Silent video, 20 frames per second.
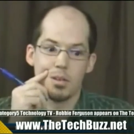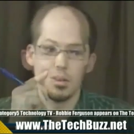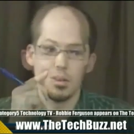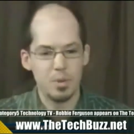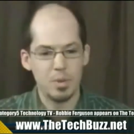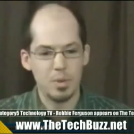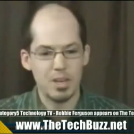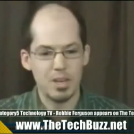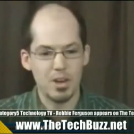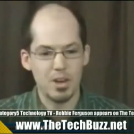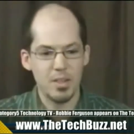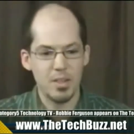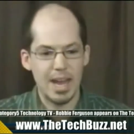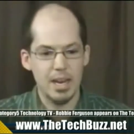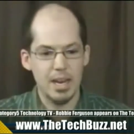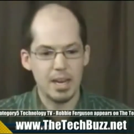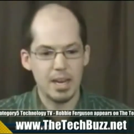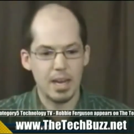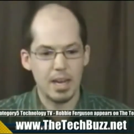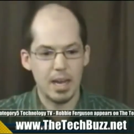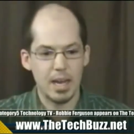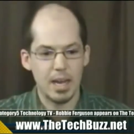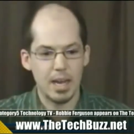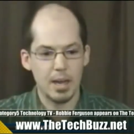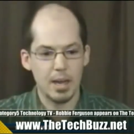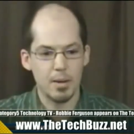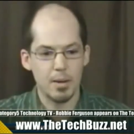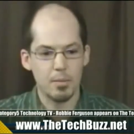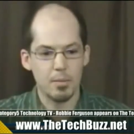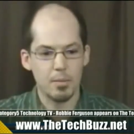Beyond that,
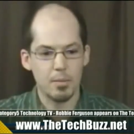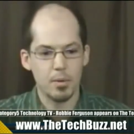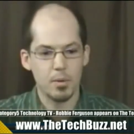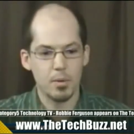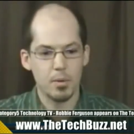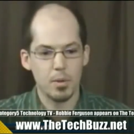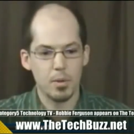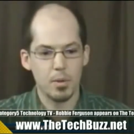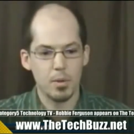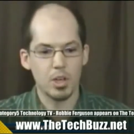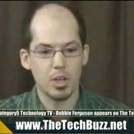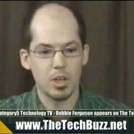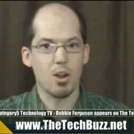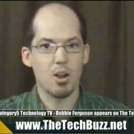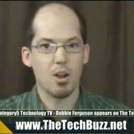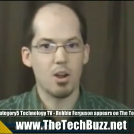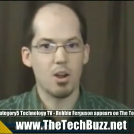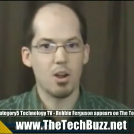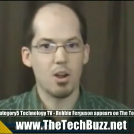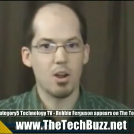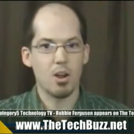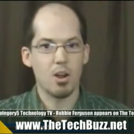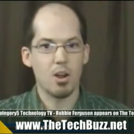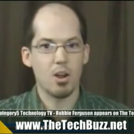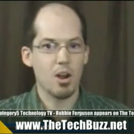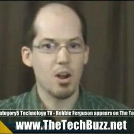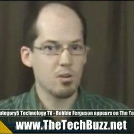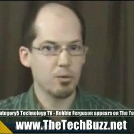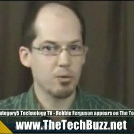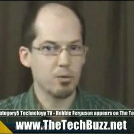um, looking at
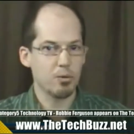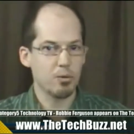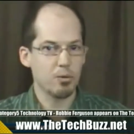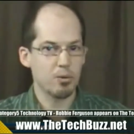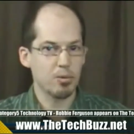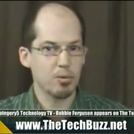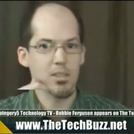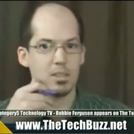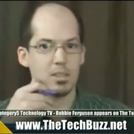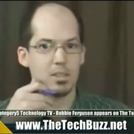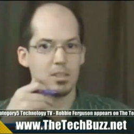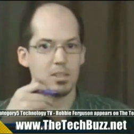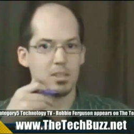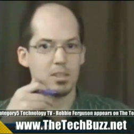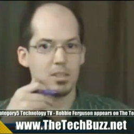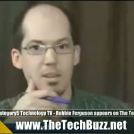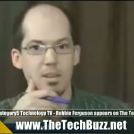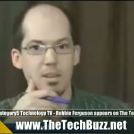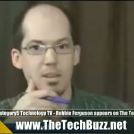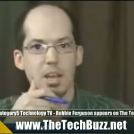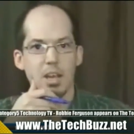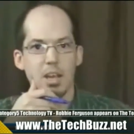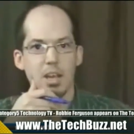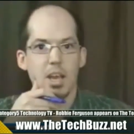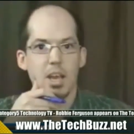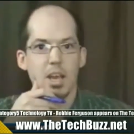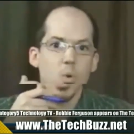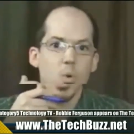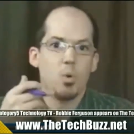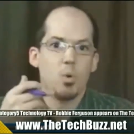hardware, what you can expect, Steve,
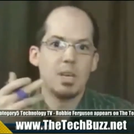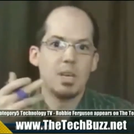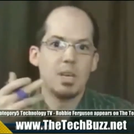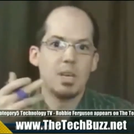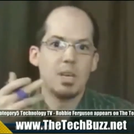would